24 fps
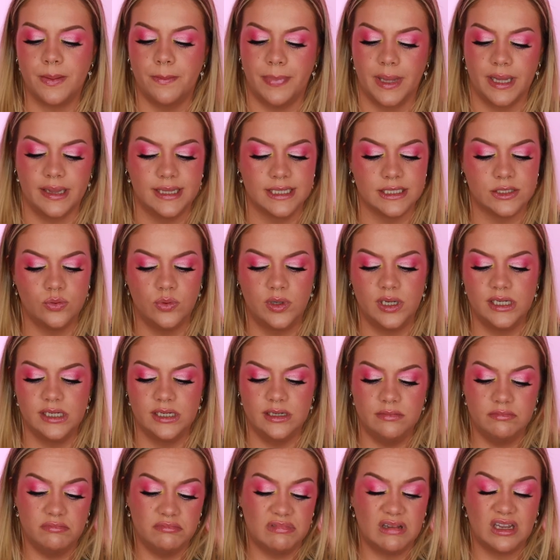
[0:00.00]
but this
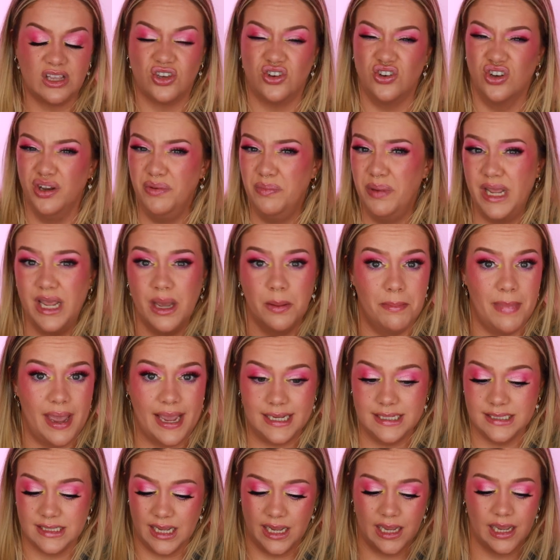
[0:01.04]
one could be
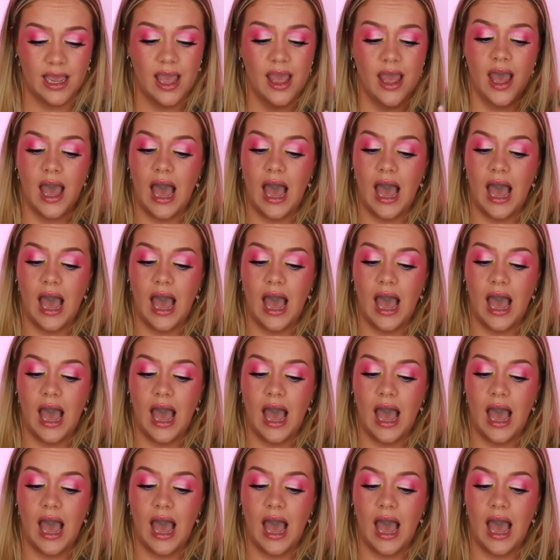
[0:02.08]
amazing.